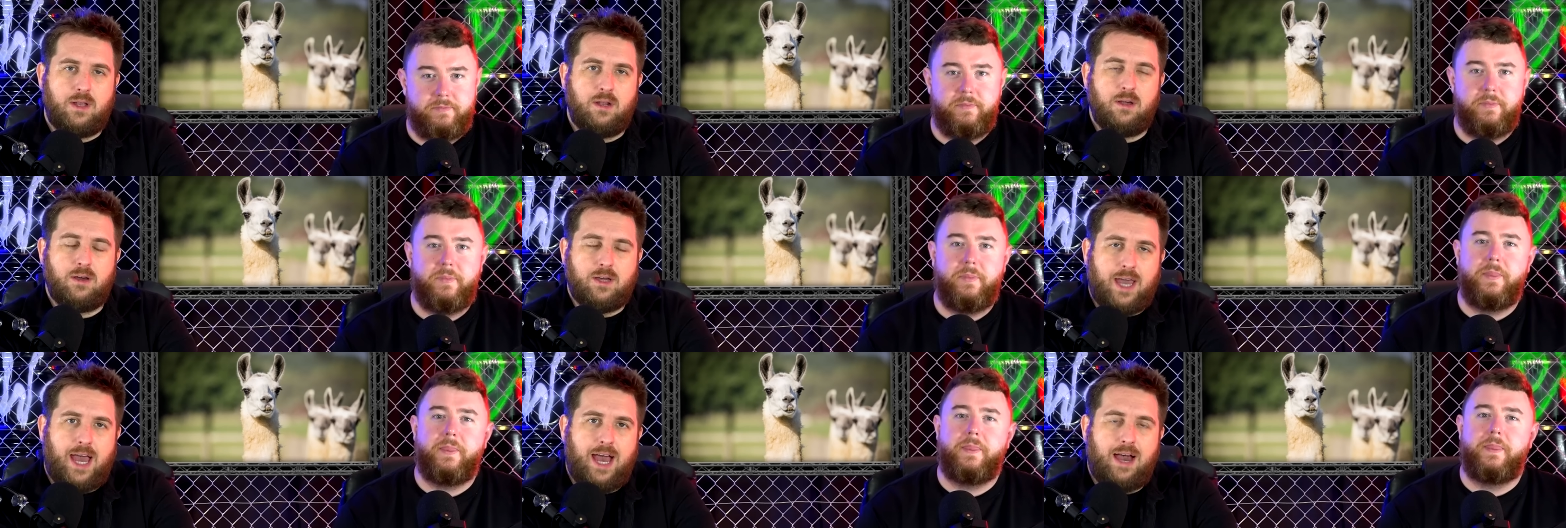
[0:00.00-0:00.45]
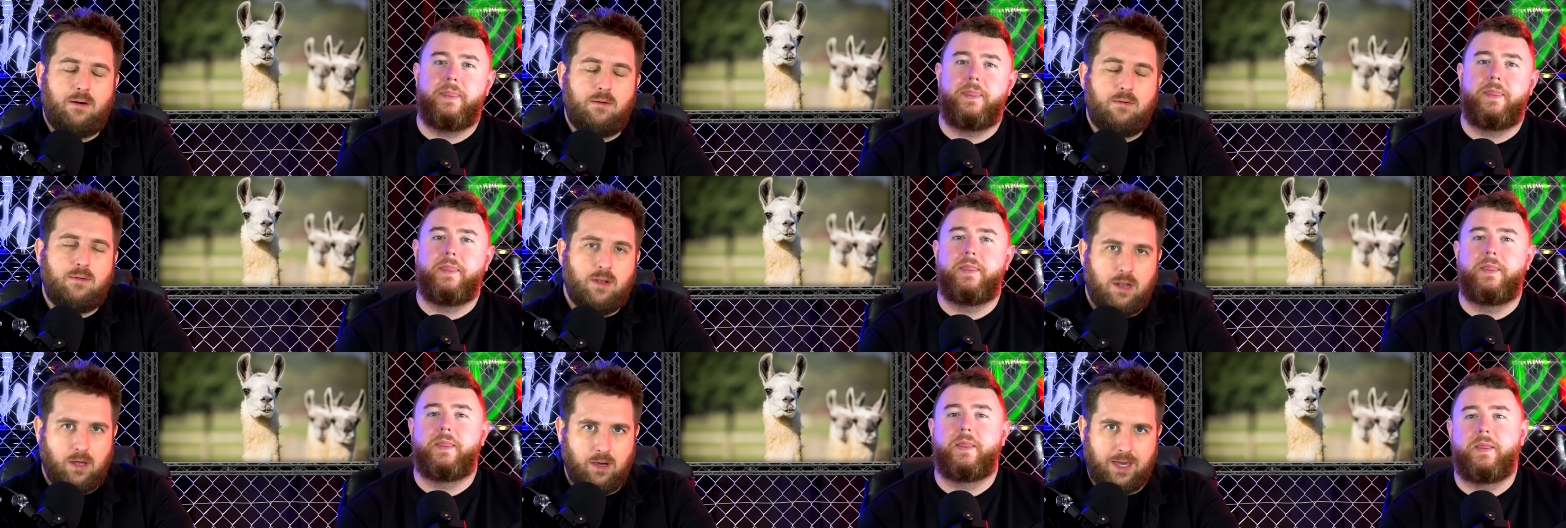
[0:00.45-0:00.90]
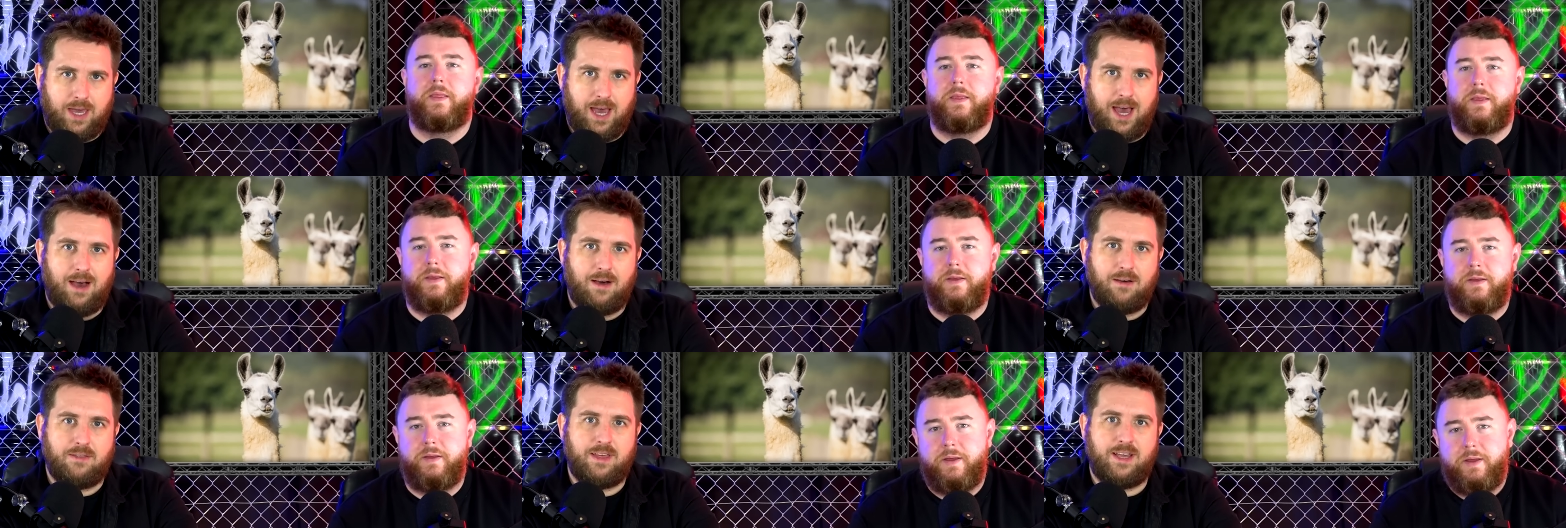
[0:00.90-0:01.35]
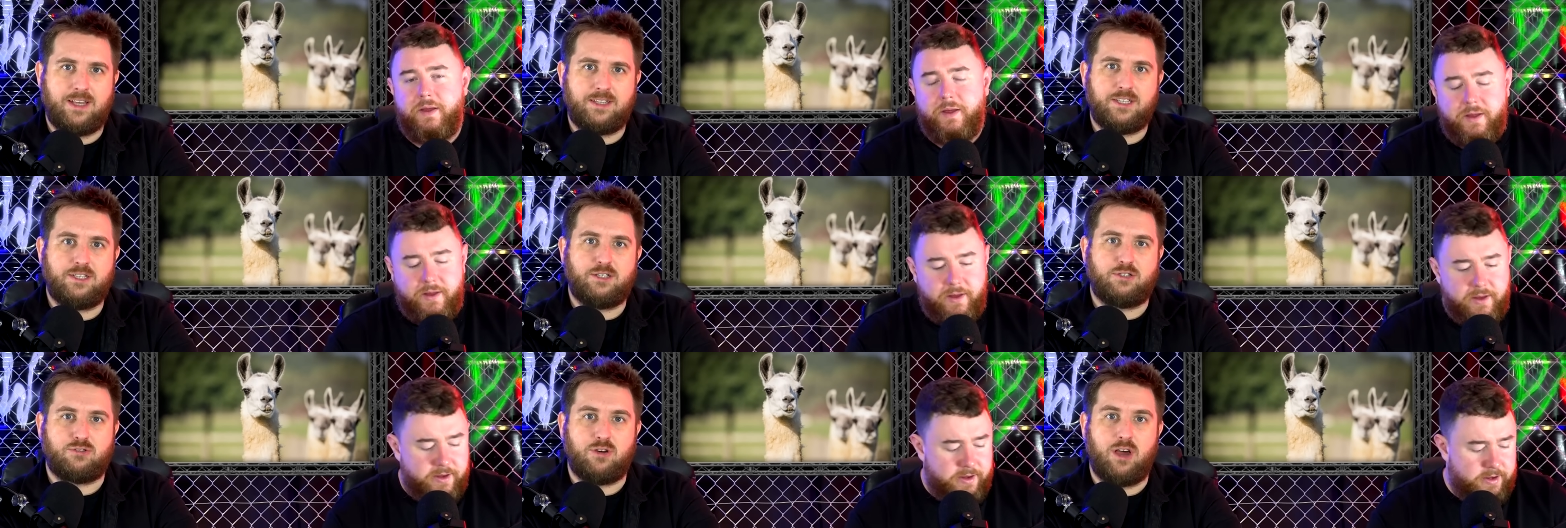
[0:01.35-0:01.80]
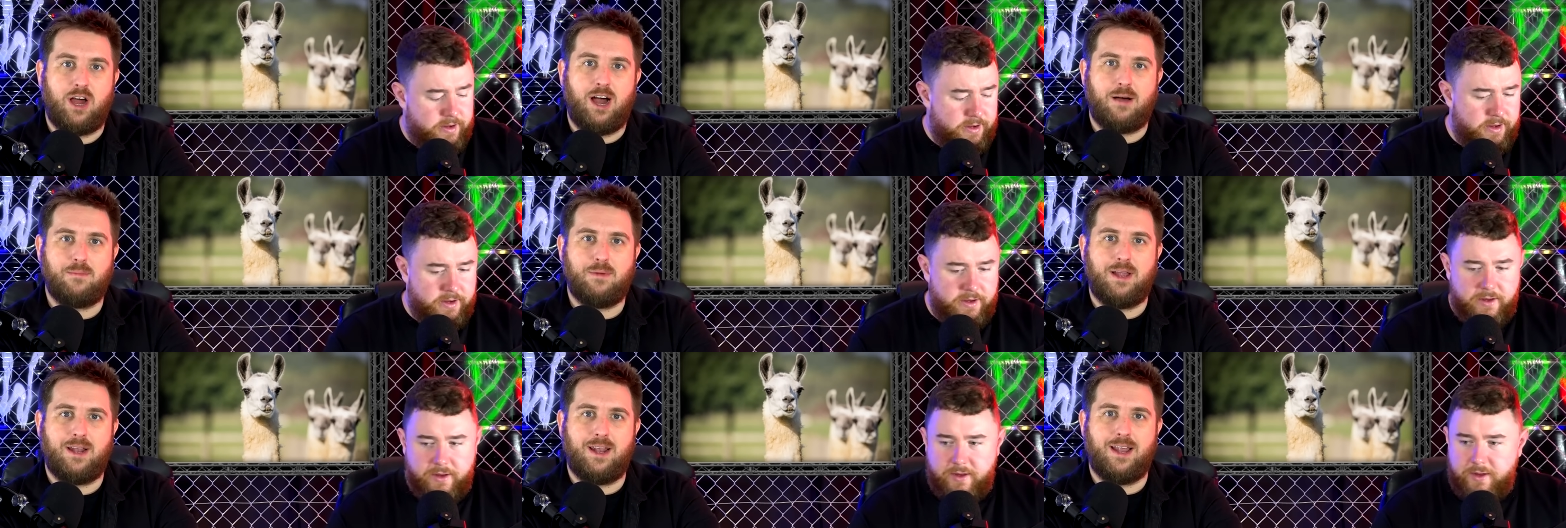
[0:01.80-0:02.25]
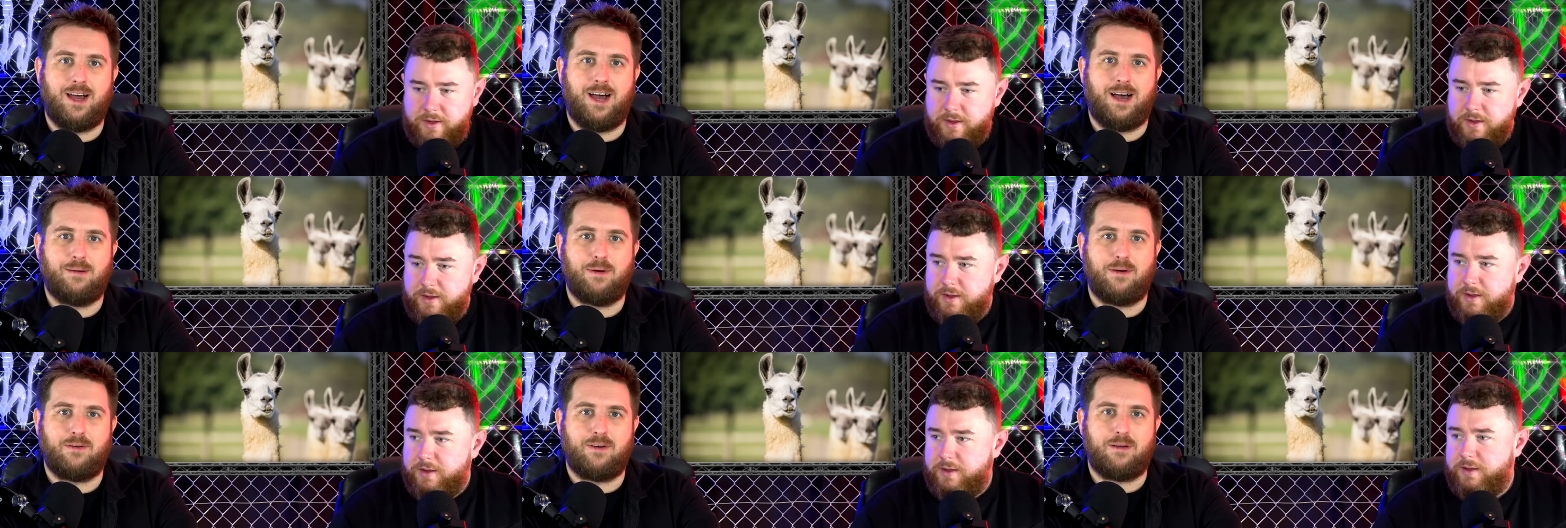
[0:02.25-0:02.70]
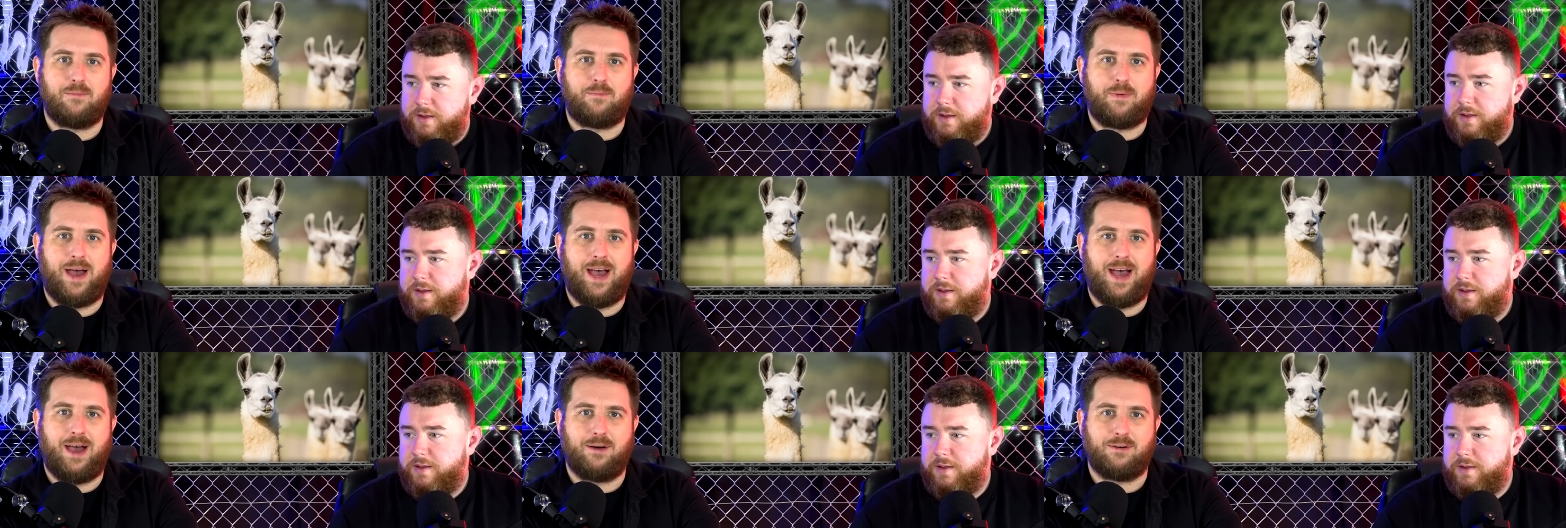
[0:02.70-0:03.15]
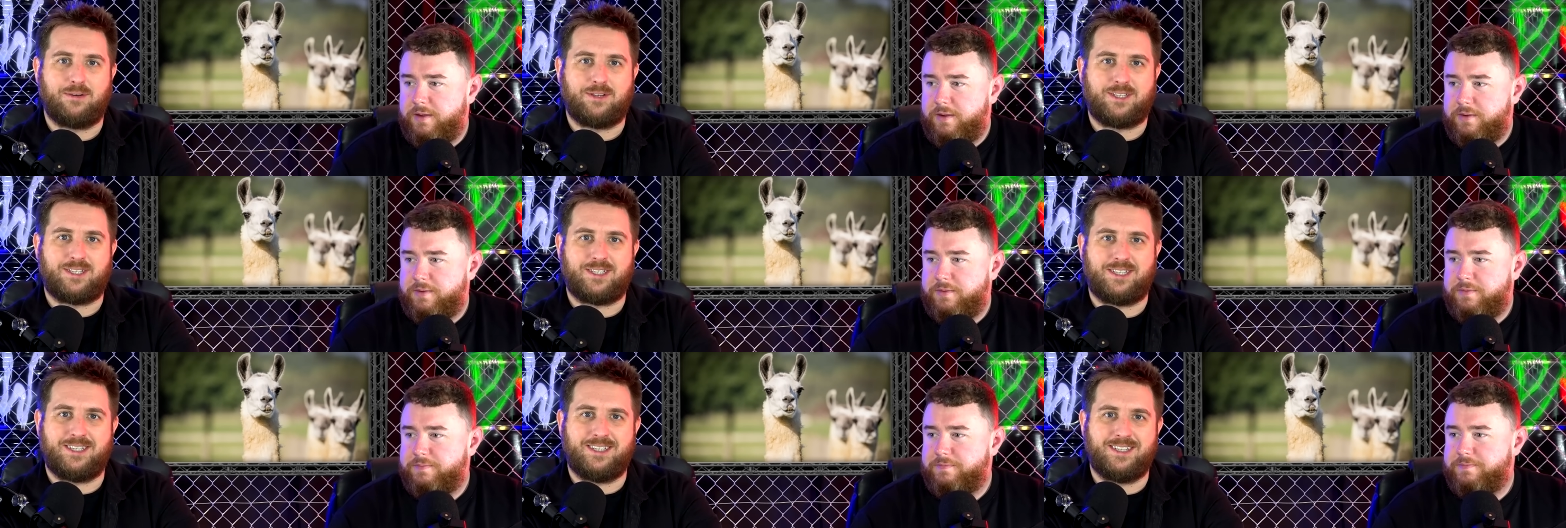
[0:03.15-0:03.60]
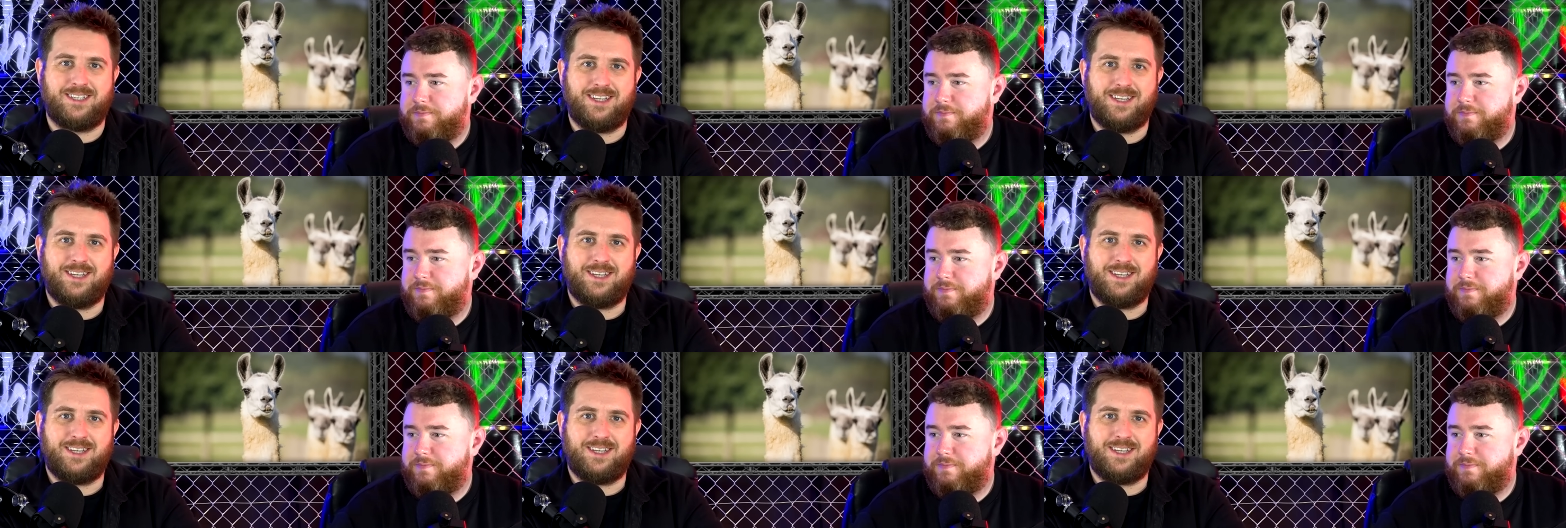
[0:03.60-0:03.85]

Speaker 1: Look out, look out, there's a drama llama about.